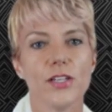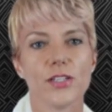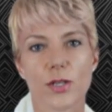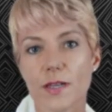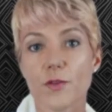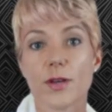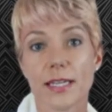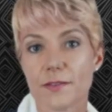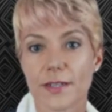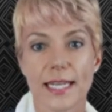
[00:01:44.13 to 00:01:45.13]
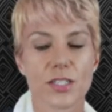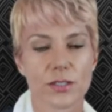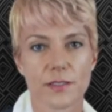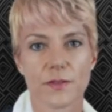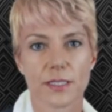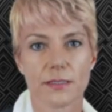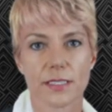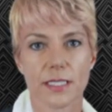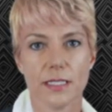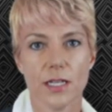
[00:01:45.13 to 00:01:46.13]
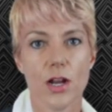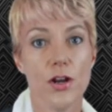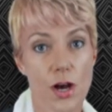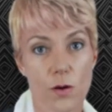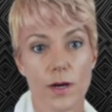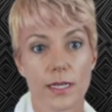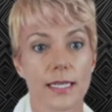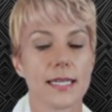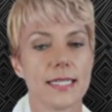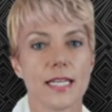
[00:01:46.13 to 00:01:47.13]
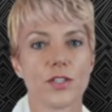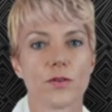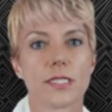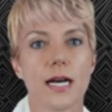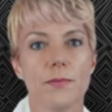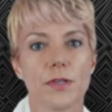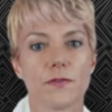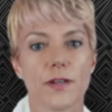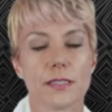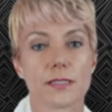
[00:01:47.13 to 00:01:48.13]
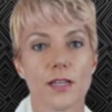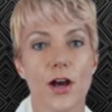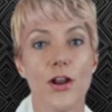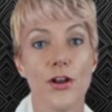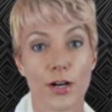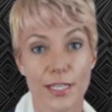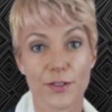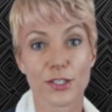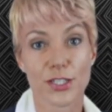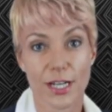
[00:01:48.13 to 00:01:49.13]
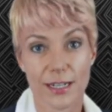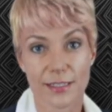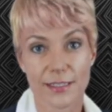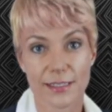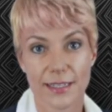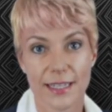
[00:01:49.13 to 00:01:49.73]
So if you hit financial difficulty, no one can attach your retirement funds, not even SARS.